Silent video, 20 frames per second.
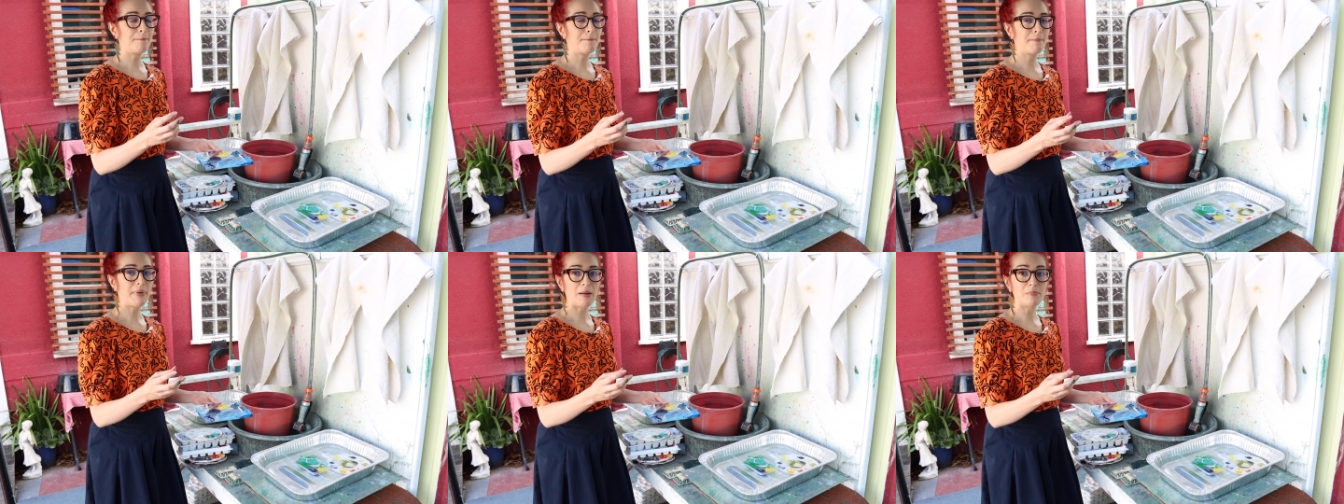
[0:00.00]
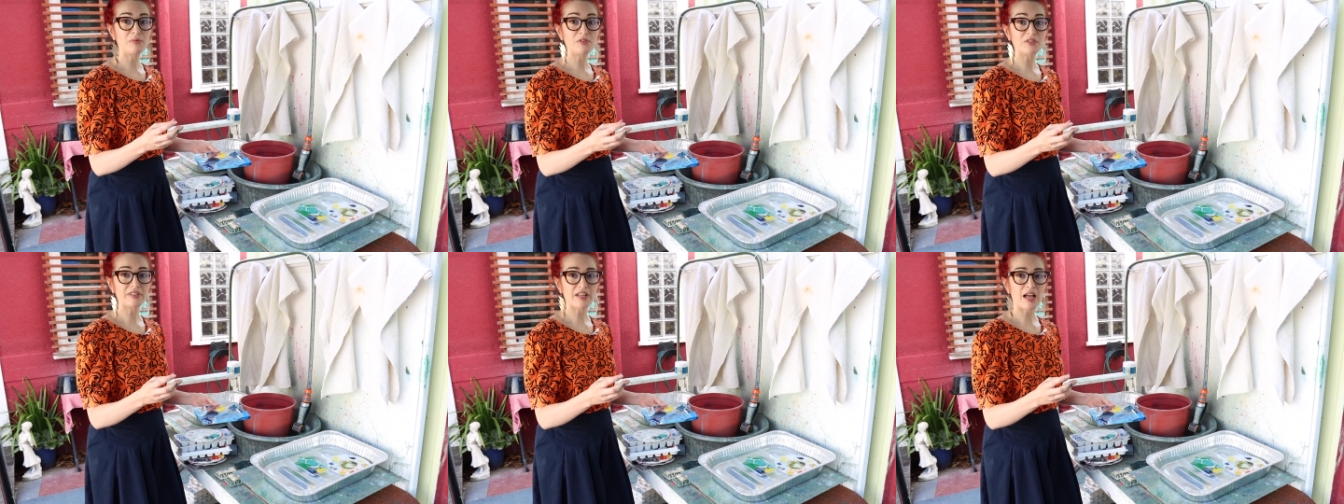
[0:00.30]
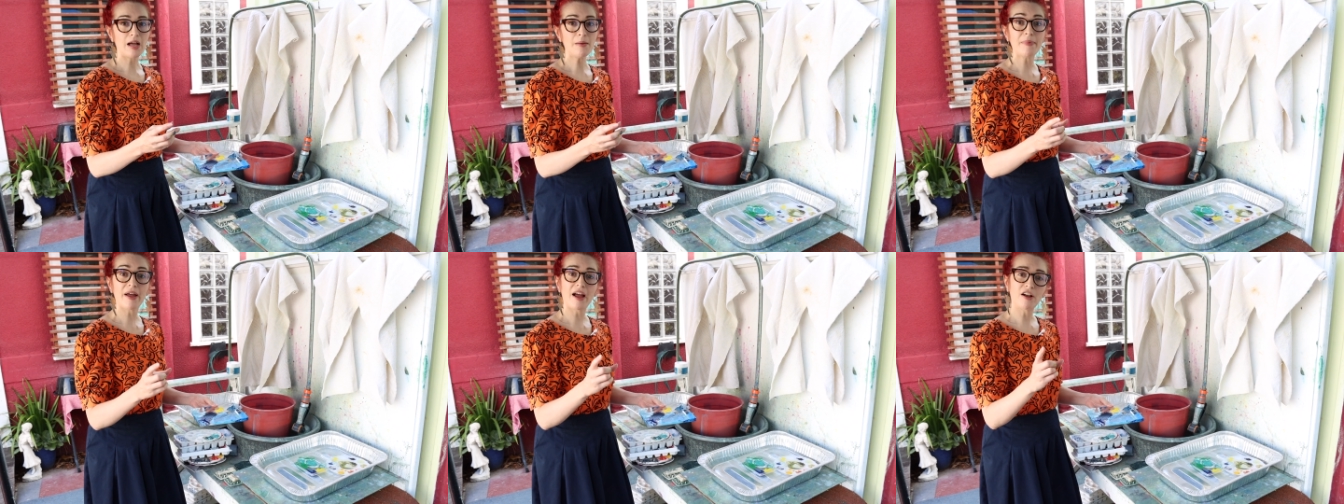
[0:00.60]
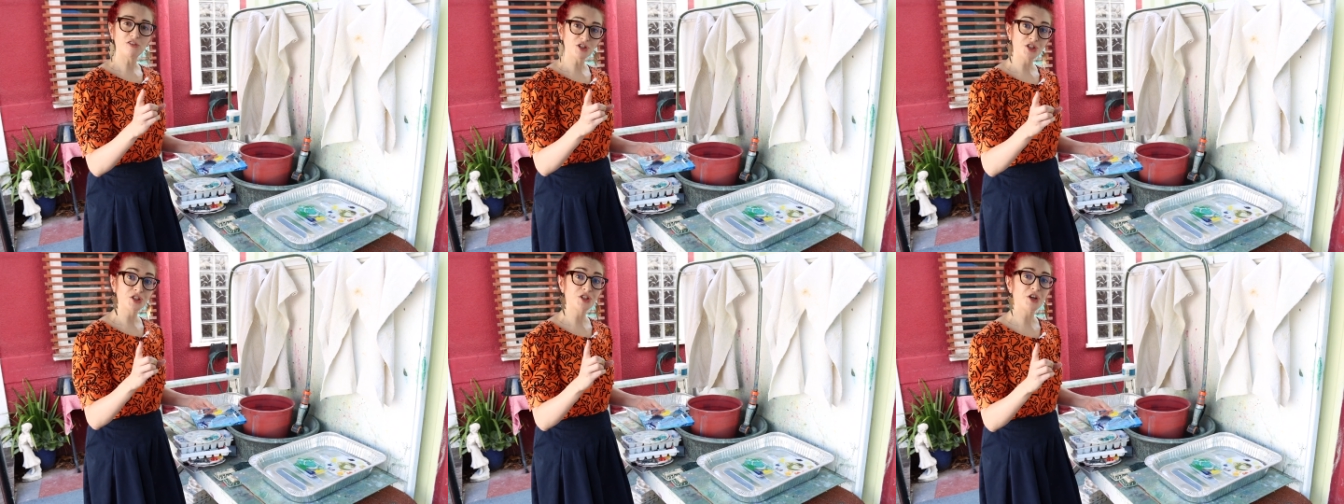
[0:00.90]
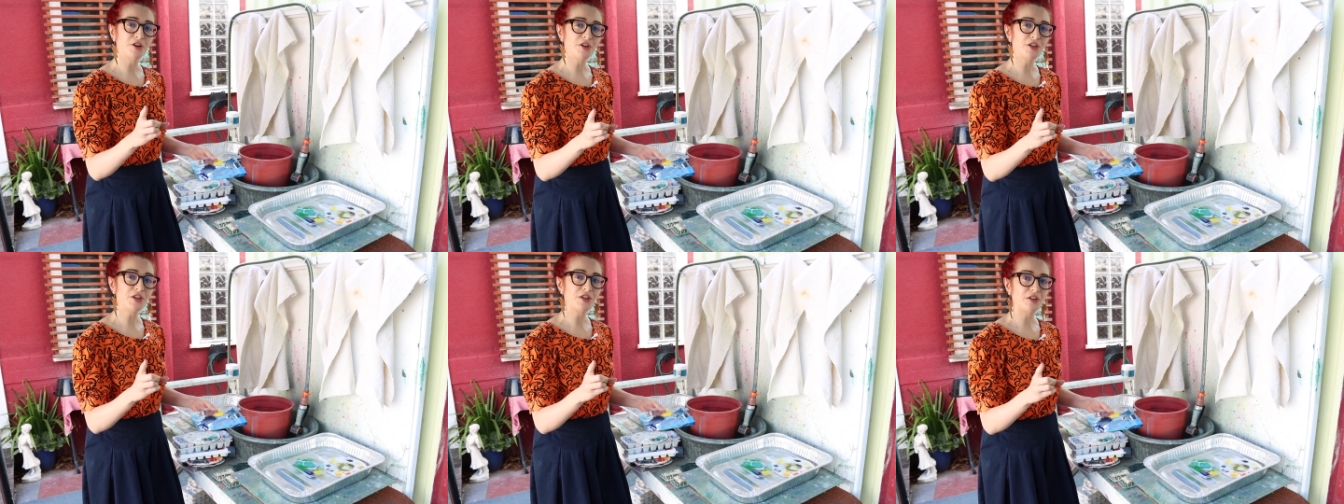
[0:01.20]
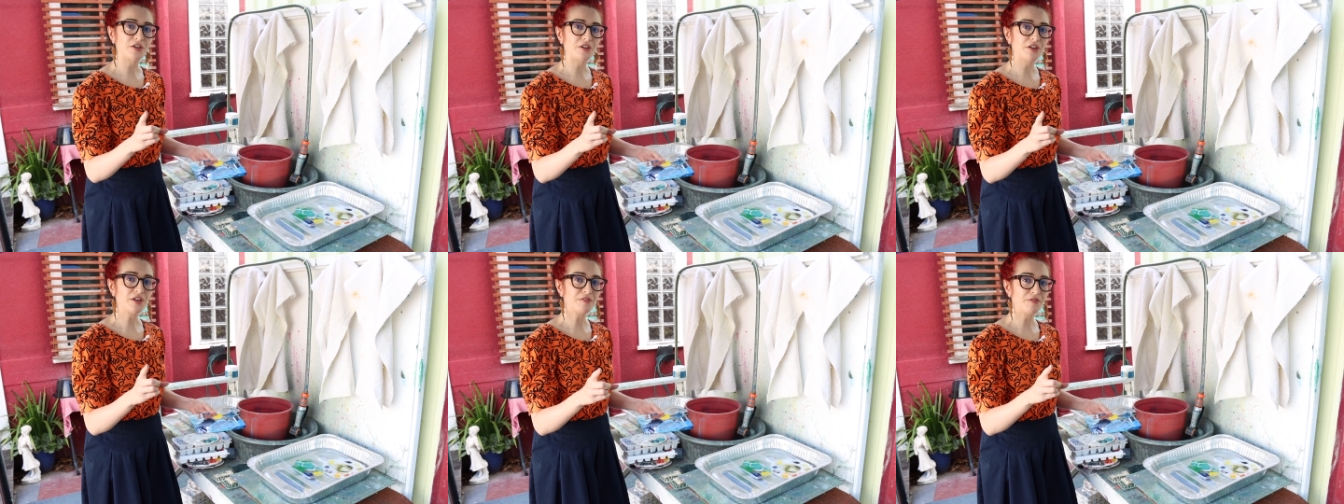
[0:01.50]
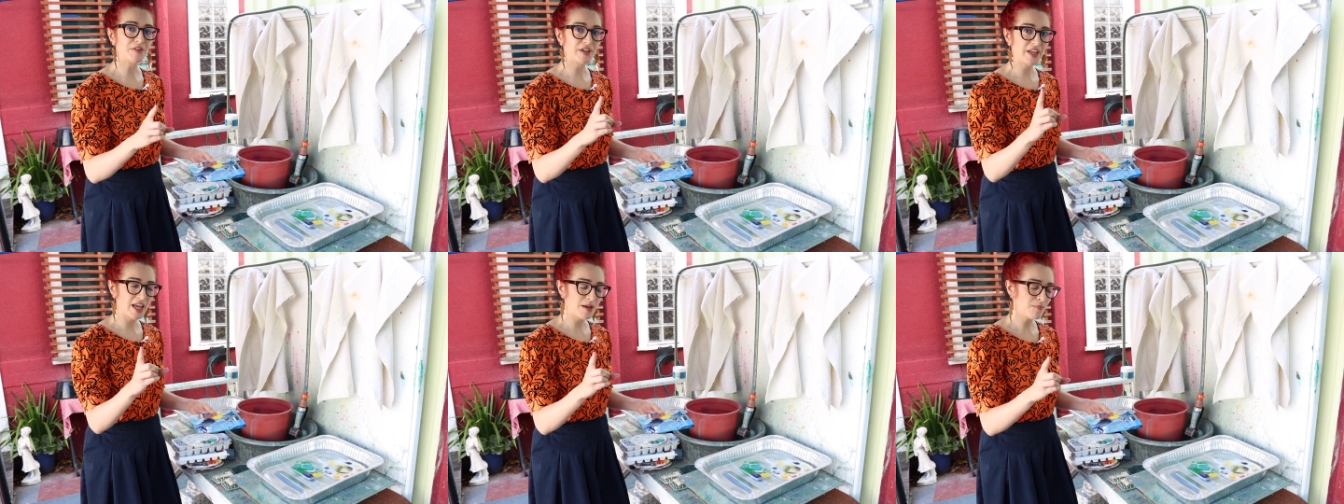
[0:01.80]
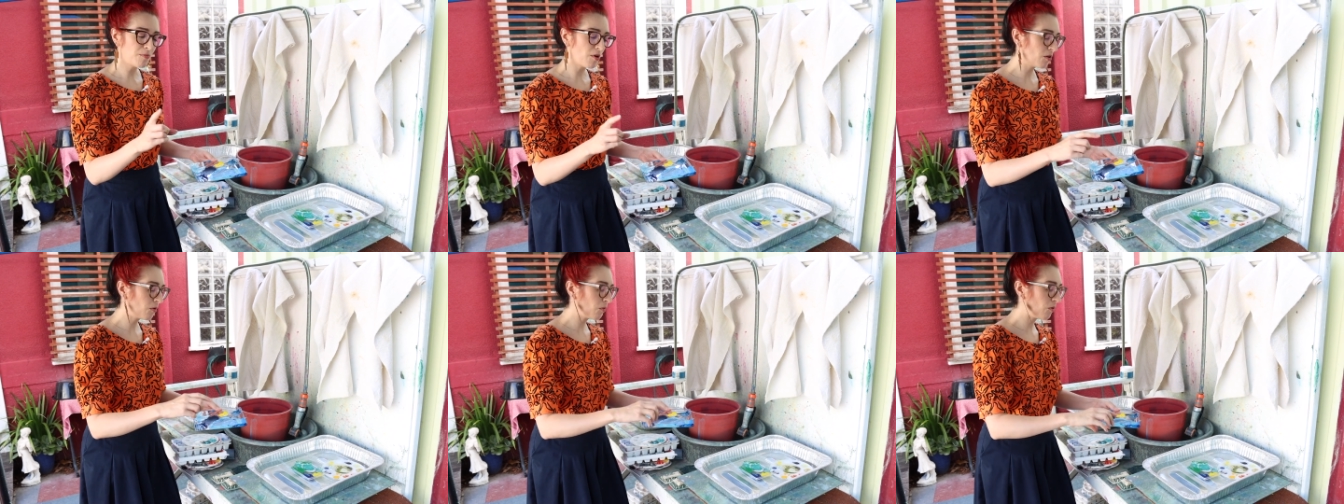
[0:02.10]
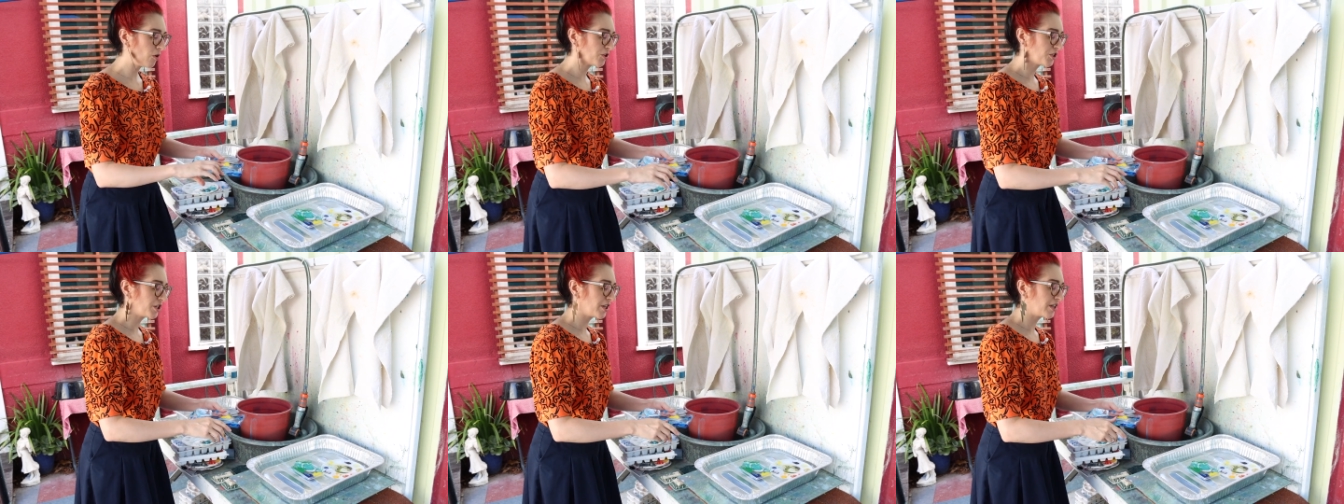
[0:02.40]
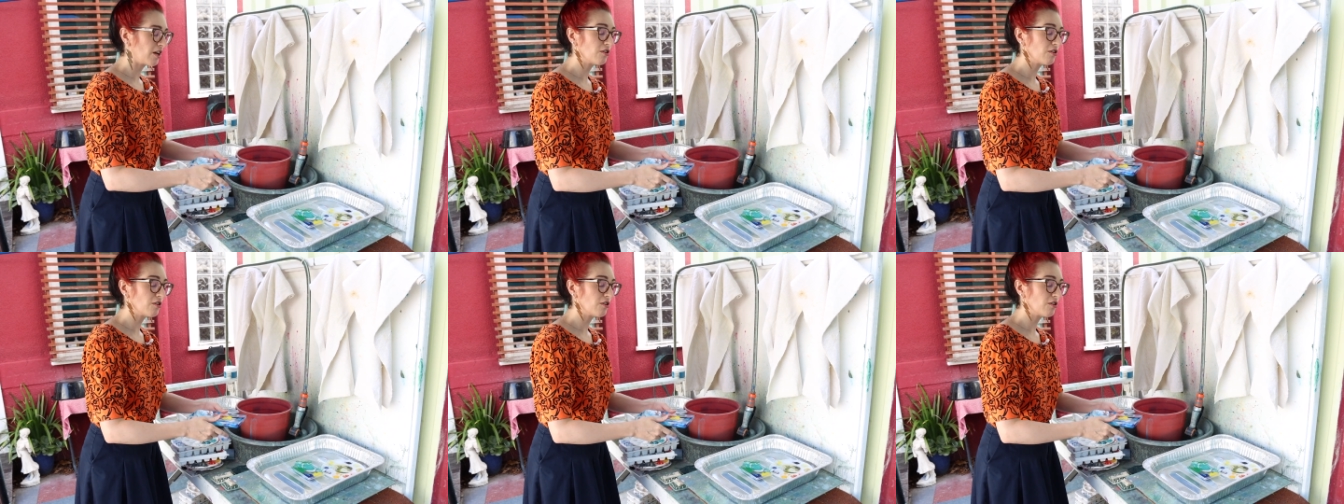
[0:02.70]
bubbles up. I'll show you, if you keep on watching,